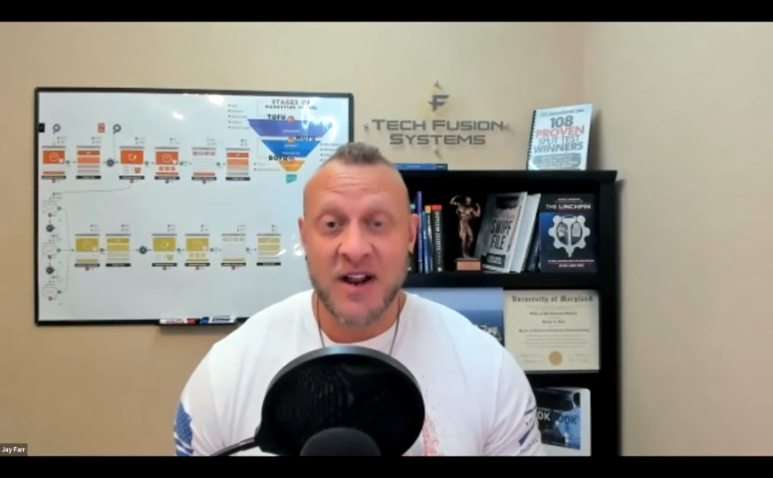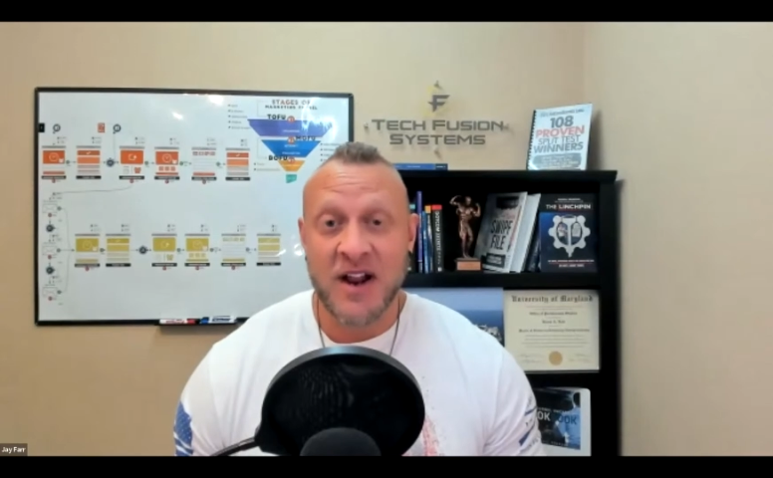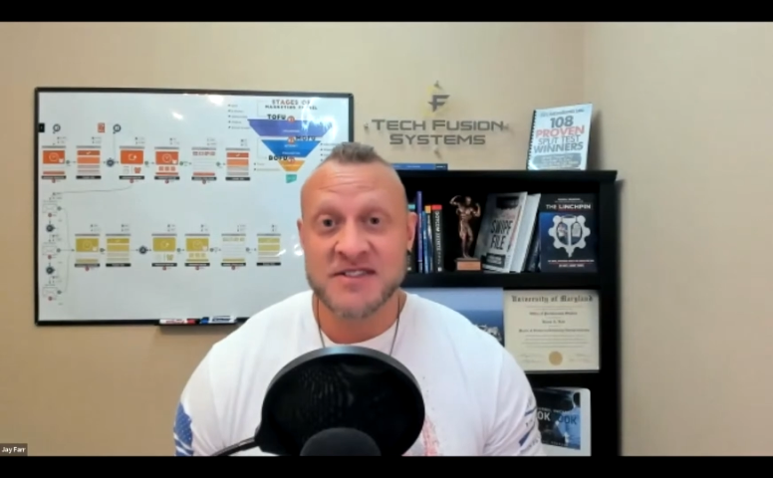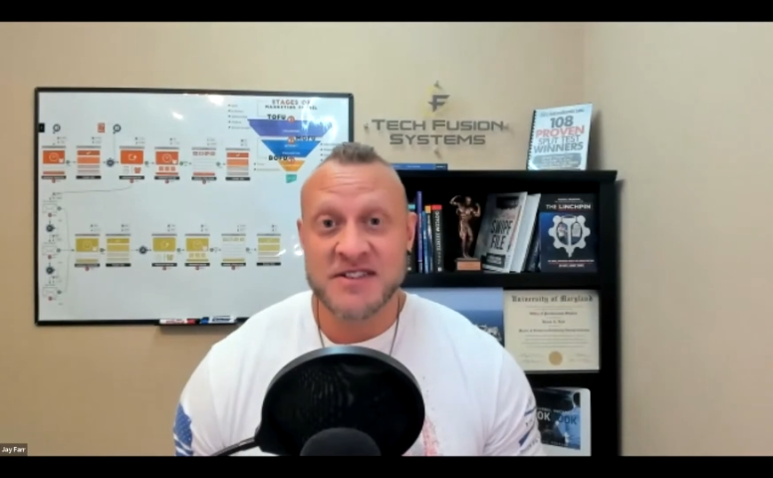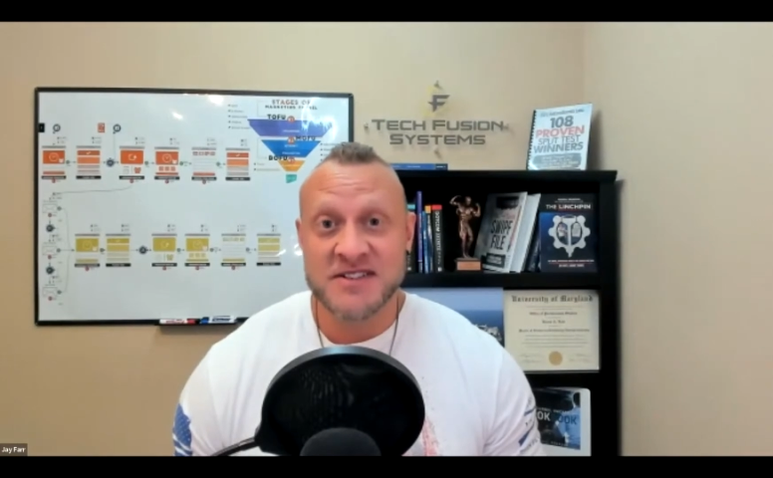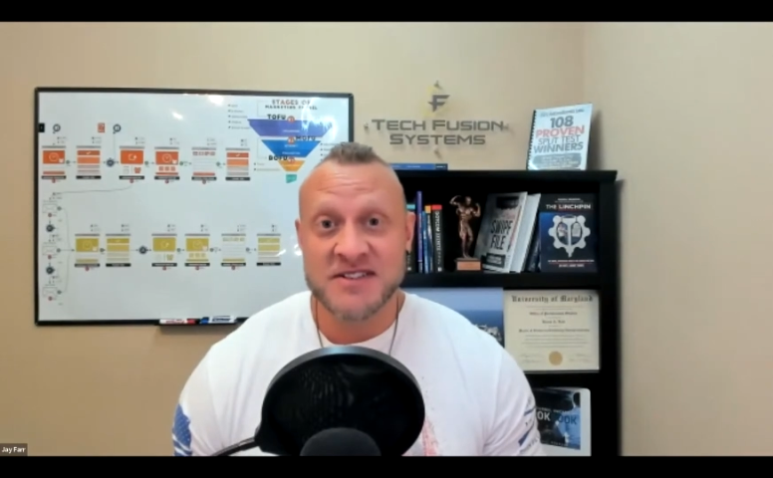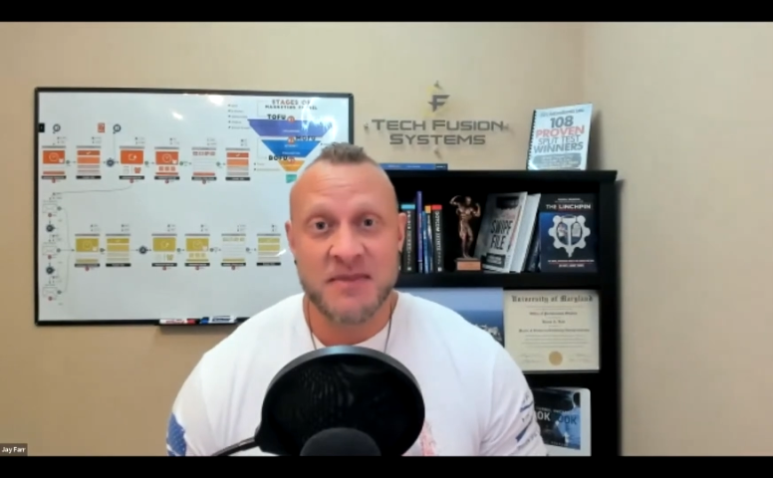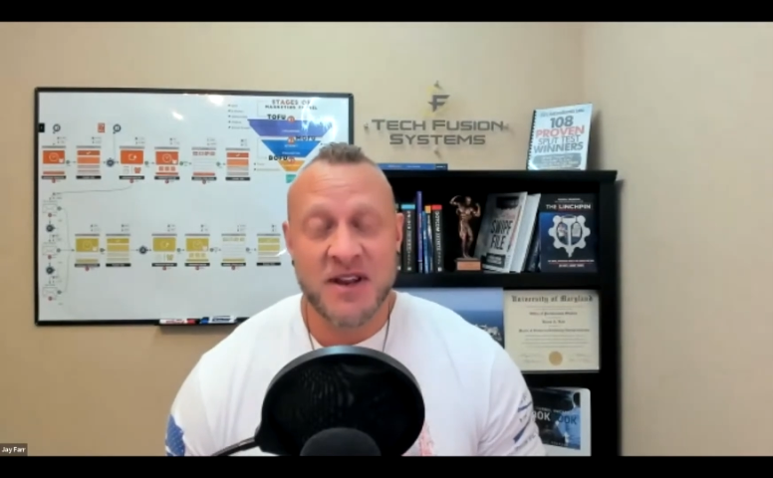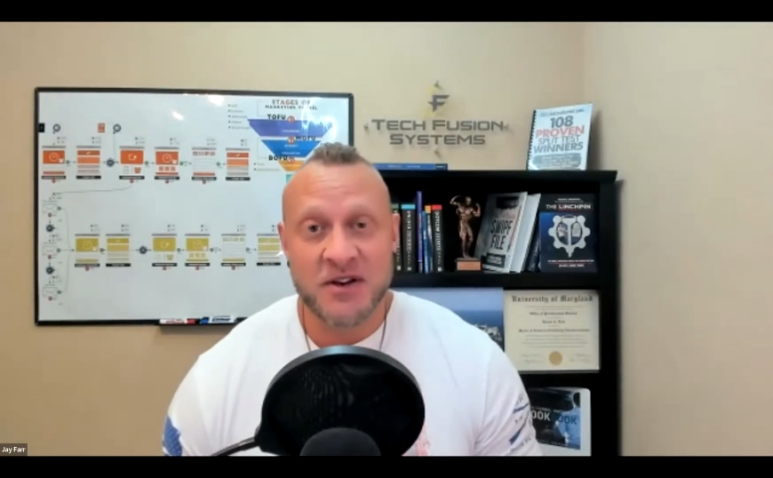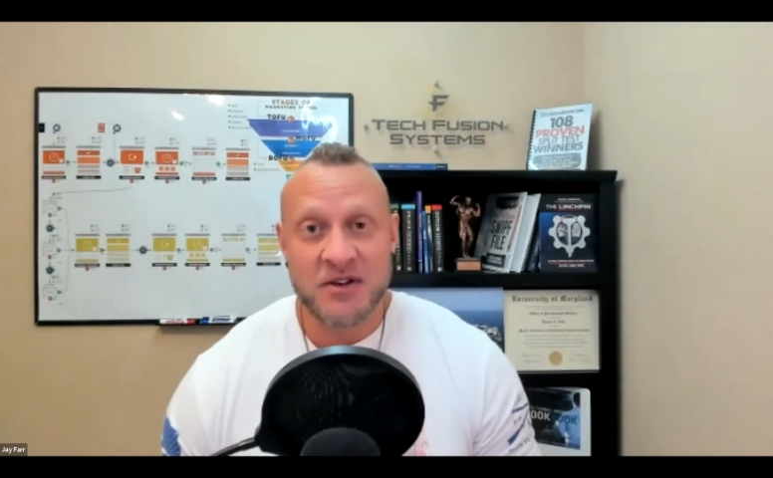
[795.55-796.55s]
You guys need to
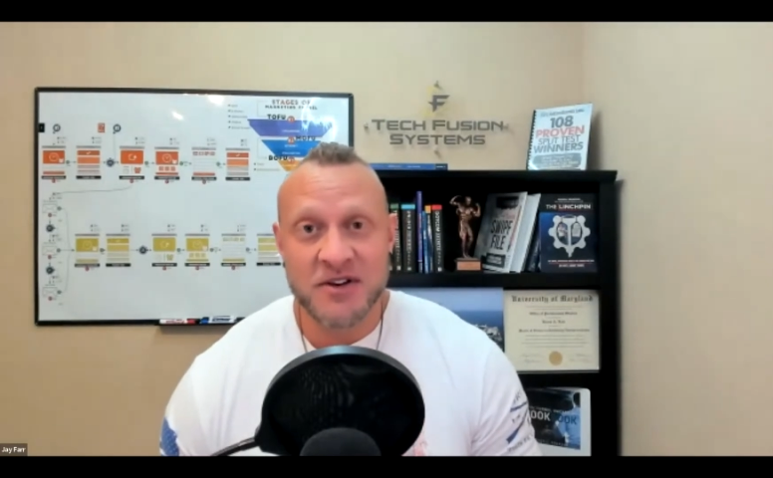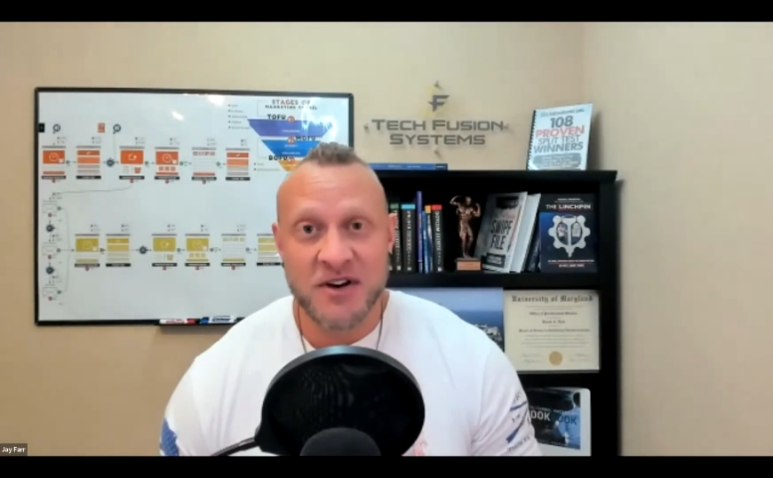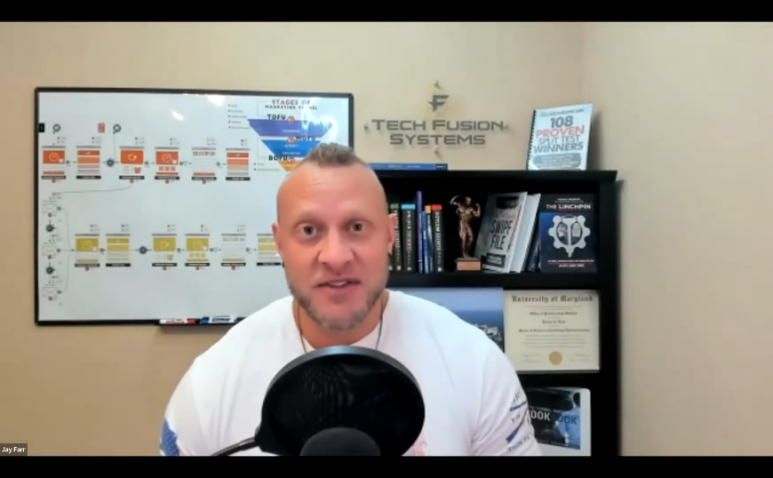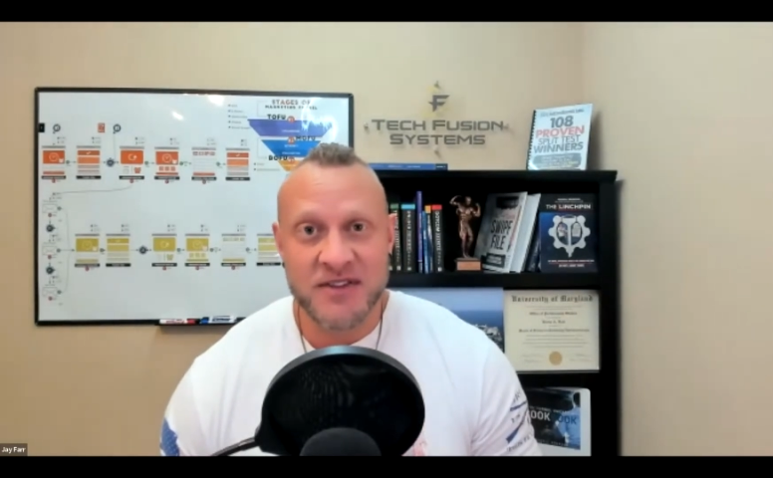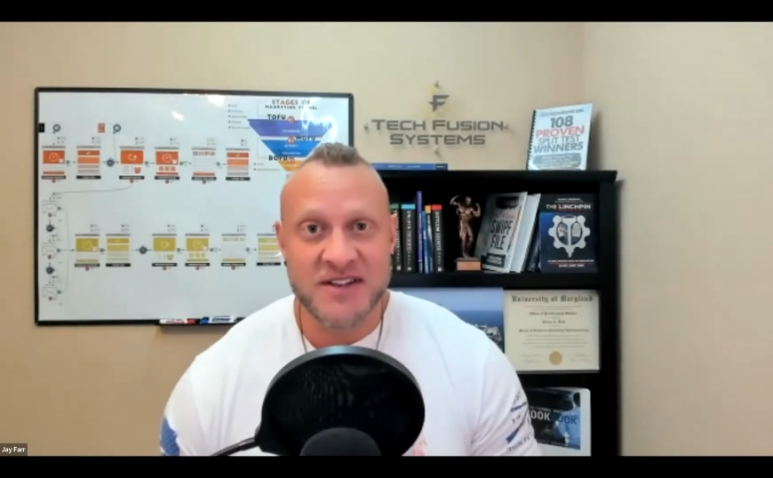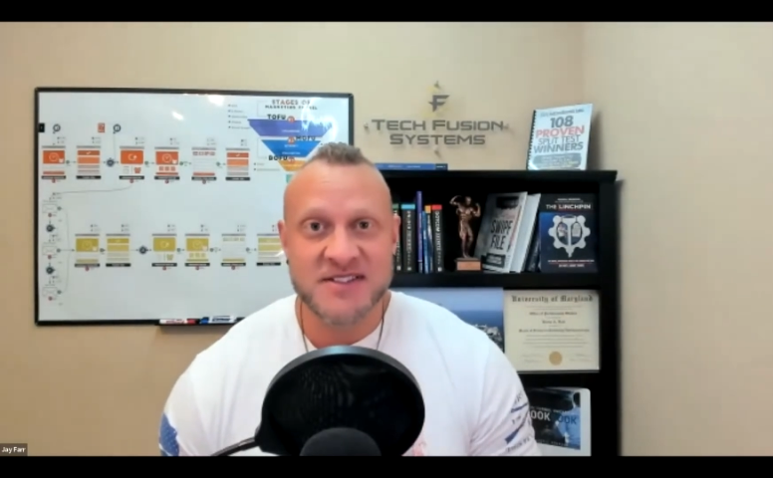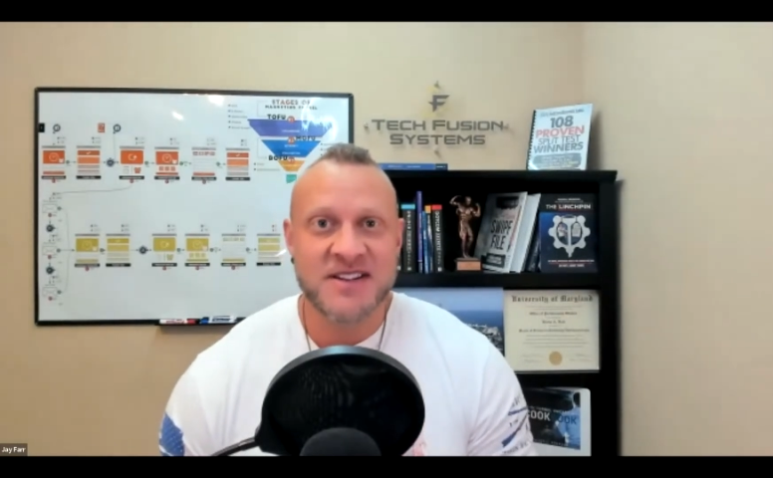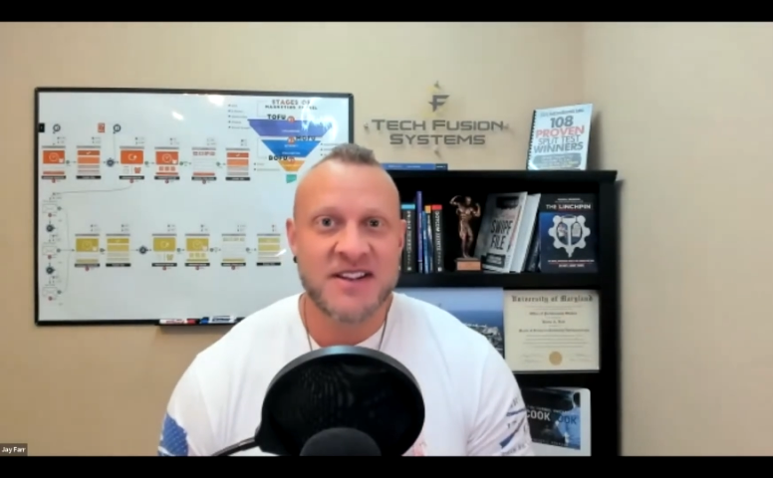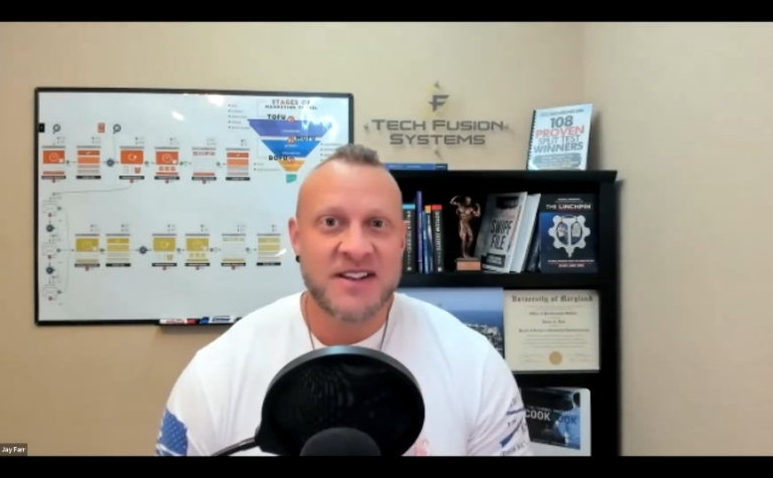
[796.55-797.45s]
make good on this.